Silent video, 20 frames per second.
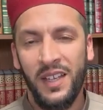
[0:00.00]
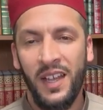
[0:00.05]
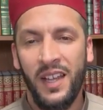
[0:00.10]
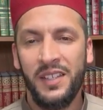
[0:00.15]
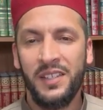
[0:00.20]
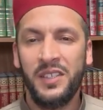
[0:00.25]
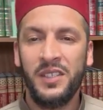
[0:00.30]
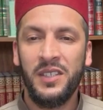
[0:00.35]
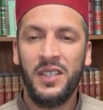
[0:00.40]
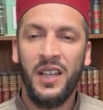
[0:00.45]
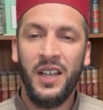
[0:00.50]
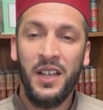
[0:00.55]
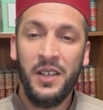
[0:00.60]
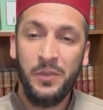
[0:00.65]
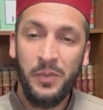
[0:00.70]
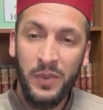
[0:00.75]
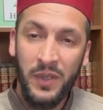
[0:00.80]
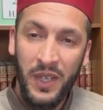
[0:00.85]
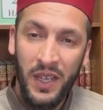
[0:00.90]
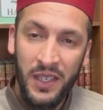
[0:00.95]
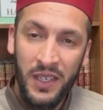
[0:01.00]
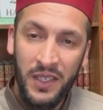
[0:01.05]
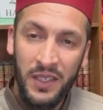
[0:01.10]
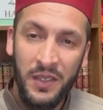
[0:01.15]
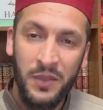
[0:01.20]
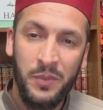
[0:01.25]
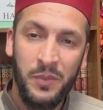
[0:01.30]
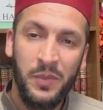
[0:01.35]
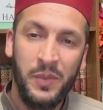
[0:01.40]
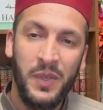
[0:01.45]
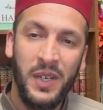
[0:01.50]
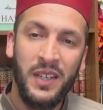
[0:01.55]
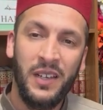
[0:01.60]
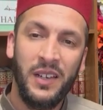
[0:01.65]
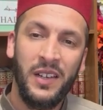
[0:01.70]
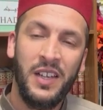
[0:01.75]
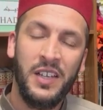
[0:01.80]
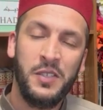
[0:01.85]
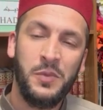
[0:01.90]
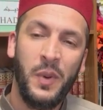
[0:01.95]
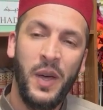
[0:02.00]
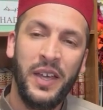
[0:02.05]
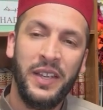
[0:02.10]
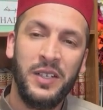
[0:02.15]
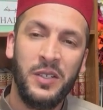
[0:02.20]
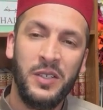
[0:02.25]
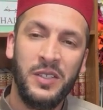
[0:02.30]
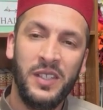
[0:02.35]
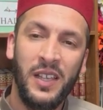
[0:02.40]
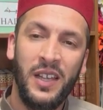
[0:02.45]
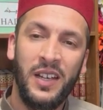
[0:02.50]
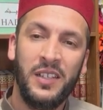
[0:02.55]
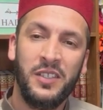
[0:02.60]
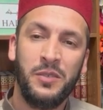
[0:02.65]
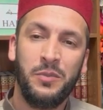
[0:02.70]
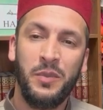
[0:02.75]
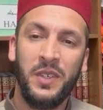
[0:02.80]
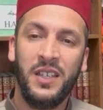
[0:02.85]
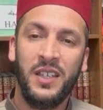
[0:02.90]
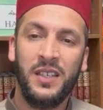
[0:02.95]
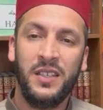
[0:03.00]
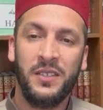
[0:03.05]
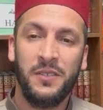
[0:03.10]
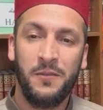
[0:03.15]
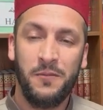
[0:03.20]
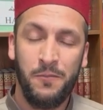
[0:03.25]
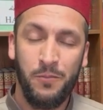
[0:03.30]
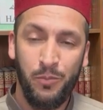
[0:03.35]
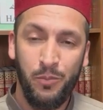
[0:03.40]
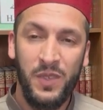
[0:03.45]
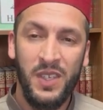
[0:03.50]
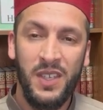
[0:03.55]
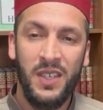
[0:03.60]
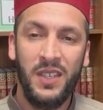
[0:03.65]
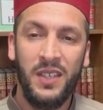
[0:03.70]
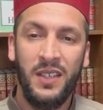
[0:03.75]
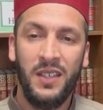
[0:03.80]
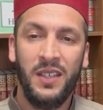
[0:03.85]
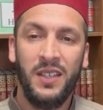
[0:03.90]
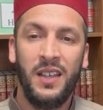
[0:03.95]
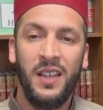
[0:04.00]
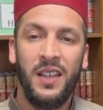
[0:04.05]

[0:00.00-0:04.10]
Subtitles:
And I pray Allah subhanahu wa ta'ala to make me